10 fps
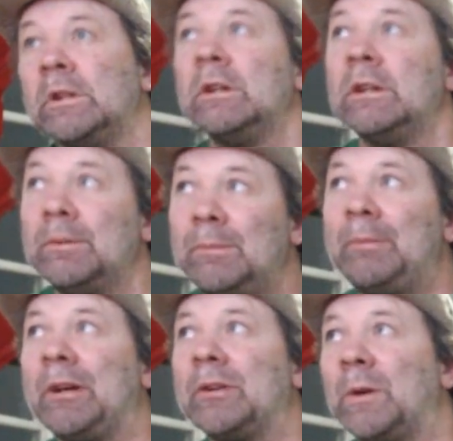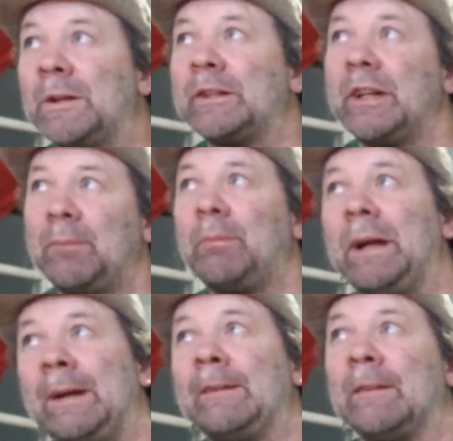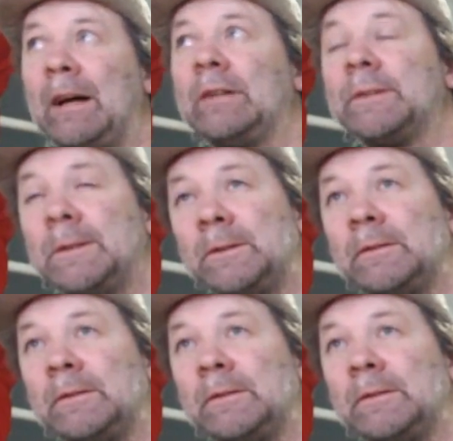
Maybe I'll do a champagne glass too.